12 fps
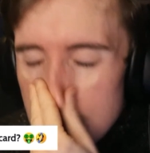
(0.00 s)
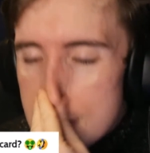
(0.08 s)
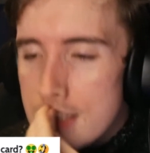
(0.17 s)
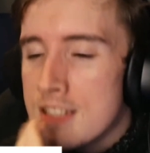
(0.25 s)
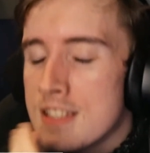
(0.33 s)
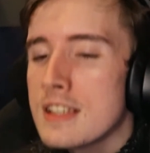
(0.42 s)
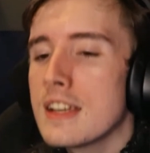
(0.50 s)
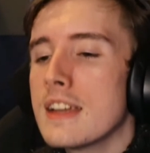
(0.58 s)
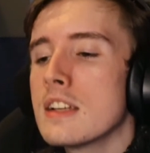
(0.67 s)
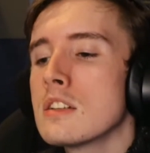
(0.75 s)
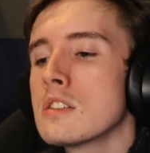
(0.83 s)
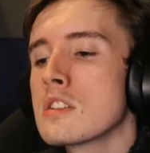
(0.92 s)
like saying
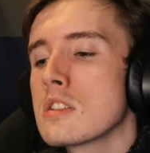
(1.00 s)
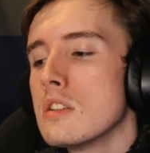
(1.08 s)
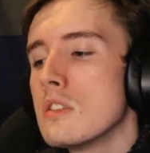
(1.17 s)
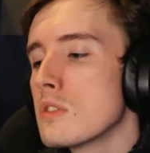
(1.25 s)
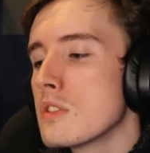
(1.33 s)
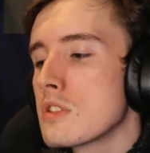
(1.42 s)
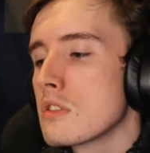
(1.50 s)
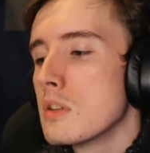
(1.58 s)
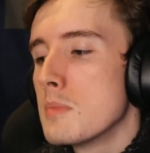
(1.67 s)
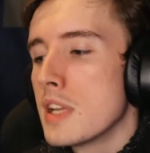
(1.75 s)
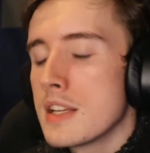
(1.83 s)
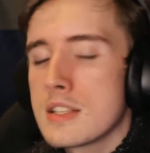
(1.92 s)
English law
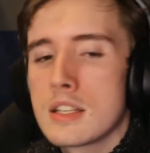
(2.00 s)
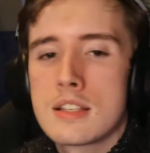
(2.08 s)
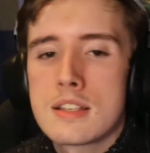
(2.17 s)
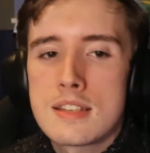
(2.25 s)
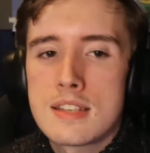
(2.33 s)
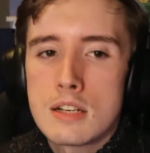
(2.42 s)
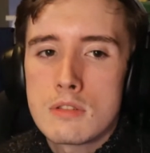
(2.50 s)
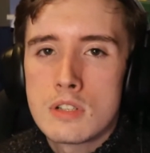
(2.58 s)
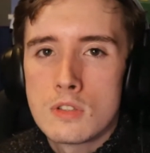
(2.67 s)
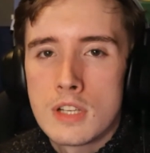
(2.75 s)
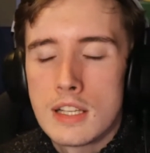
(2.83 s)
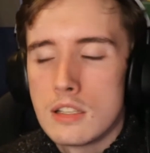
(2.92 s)
discriminates against
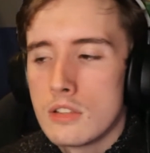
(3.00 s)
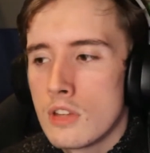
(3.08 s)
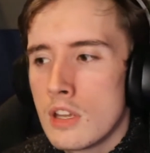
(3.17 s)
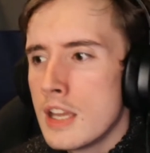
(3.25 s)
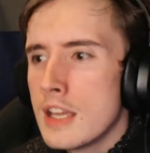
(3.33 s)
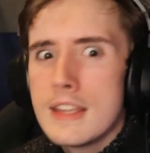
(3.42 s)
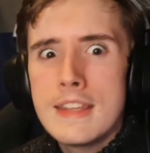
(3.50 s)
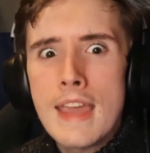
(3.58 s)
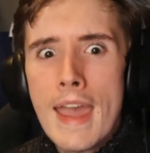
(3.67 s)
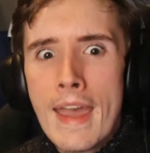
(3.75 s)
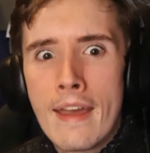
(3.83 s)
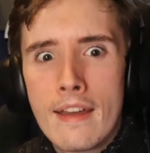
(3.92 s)
serial killers.
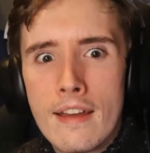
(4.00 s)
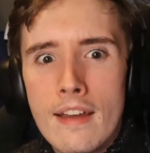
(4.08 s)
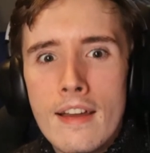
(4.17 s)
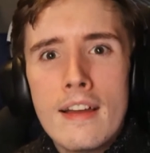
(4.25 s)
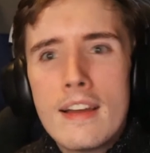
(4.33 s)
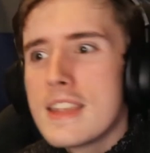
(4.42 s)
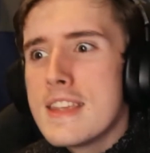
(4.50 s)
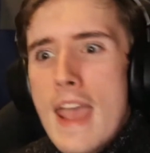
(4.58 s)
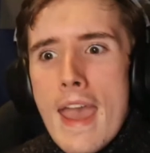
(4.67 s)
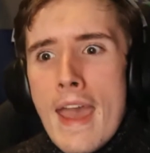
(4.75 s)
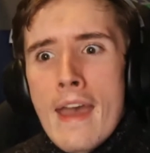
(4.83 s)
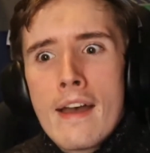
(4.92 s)
Yeah,
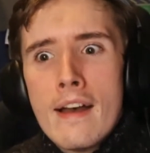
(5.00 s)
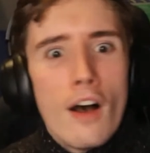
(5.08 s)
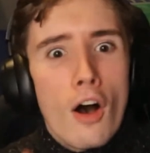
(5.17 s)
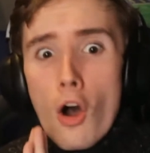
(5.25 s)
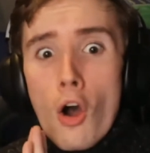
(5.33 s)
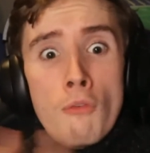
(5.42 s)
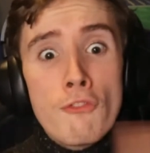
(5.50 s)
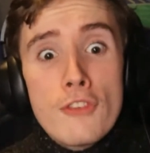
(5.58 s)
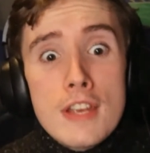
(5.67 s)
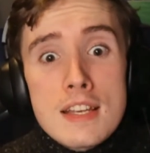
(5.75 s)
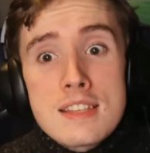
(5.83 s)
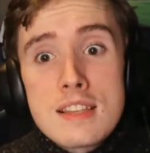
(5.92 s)

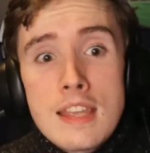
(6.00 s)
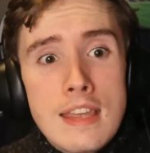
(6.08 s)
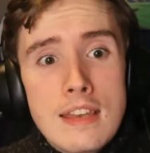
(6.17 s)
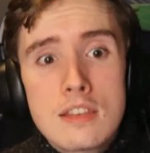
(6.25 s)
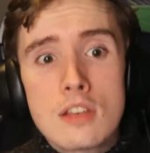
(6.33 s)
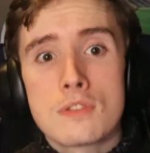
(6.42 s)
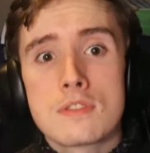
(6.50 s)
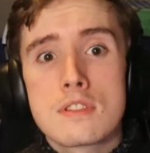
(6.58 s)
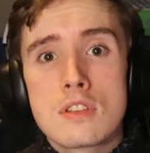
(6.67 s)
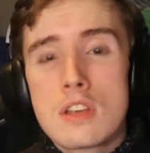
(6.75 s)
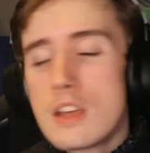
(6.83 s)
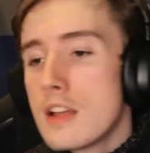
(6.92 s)
obviously it
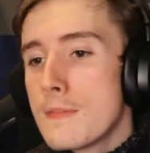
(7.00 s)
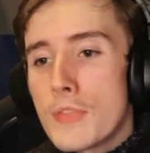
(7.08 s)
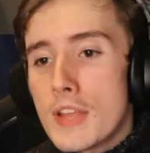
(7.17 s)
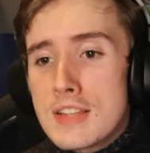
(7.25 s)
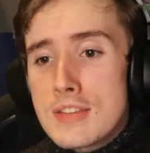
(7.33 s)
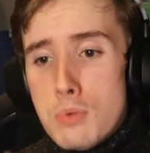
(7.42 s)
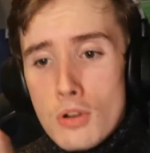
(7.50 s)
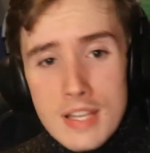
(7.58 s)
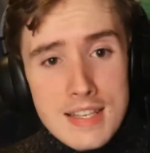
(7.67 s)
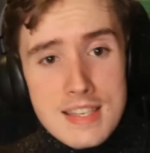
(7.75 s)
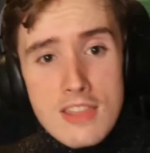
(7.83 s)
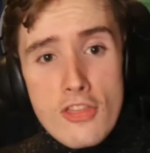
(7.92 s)
does. That's what
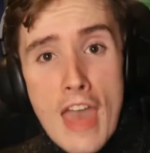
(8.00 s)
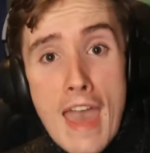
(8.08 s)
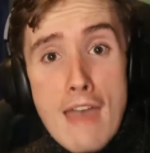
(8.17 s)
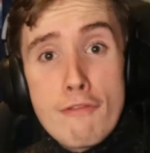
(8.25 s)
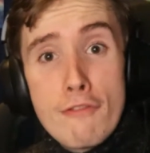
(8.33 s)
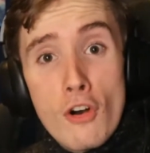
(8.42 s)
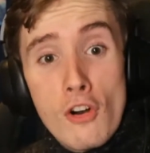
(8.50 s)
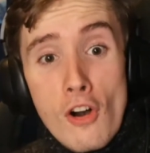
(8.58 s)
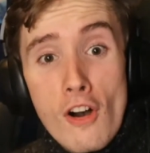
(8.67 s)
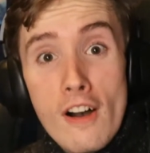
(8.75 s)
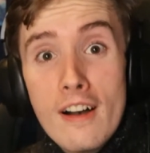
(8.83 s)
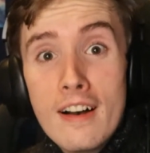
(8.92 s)
it's there
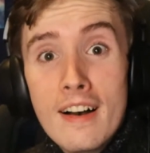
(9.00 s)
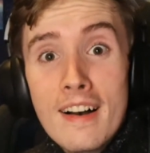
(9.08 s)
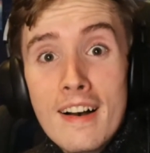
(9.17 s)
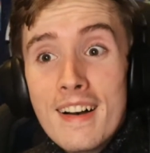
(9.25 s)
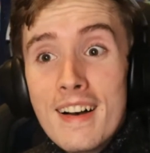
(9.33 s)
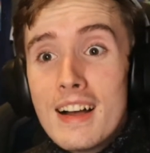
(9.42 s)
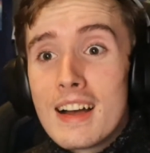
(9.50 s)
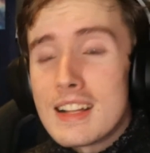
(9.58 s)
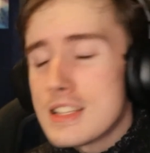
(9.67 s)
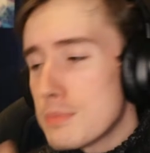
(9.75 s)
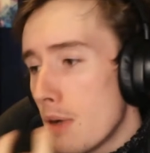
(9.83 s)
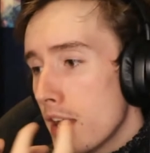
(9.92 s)
for.
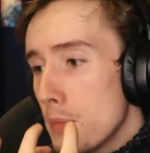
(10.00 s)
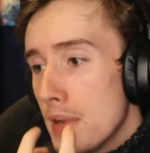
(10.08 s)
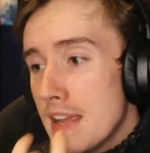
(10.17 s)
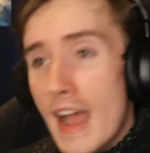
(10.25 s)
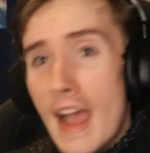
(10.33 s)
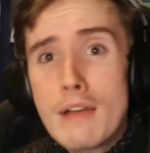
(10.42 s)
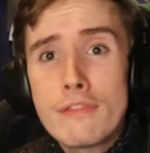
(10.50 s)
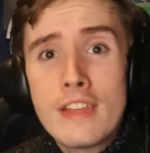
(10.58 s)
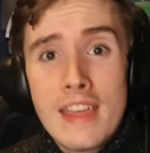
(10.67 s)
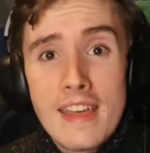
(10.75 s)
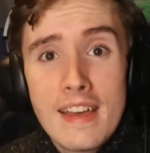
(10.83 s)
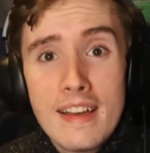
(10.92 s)
That's why we have
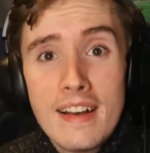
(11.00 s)
it.